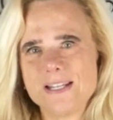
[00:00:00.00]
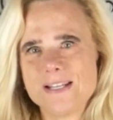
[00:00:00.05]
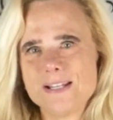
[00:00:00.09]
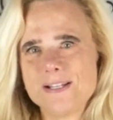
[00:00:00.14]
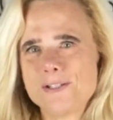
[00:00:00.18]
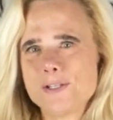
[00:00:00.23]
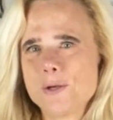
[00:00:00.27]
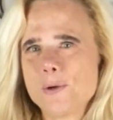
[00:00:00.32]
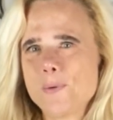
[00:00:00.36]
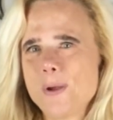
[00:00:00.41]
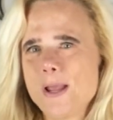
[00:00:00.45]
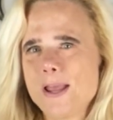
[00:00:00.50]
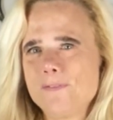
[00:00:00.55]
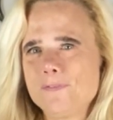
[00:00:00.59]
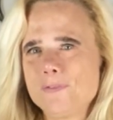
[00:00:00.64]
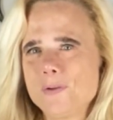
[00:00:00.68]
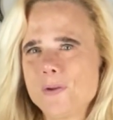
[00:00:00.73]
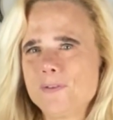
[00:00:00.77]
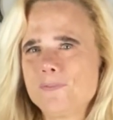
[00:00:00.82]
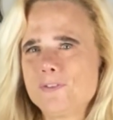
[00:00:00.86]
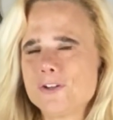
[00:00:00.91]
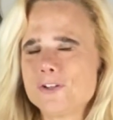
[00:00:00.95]
So have
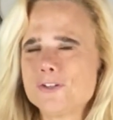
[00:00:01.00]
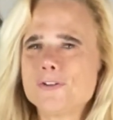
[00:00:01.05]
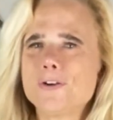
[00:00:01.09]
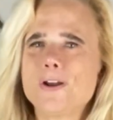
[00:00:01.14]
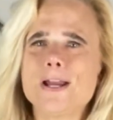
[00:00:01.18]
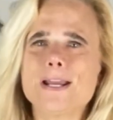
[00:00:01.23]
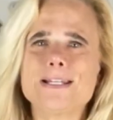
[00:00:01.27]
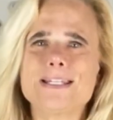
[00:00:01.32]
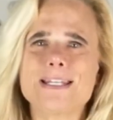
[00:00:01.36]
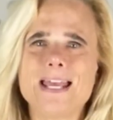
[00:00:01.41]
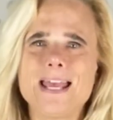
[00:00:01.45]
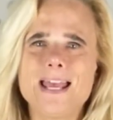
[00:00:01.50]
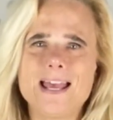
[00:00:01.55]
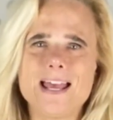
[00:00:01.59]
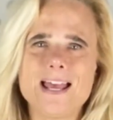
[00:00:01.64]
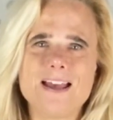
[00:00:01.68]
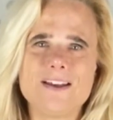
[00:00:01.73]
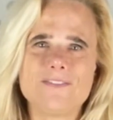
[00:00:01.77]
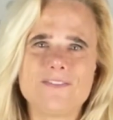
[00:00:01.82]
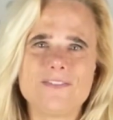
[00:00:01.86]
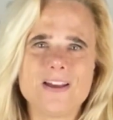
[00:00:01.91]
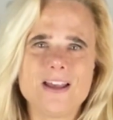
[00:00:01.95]
you ever tried to
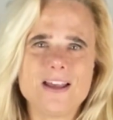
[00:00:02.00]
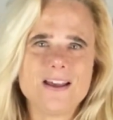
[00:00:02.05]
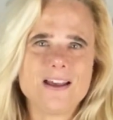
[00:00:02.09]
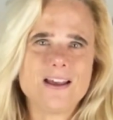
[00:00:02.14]
have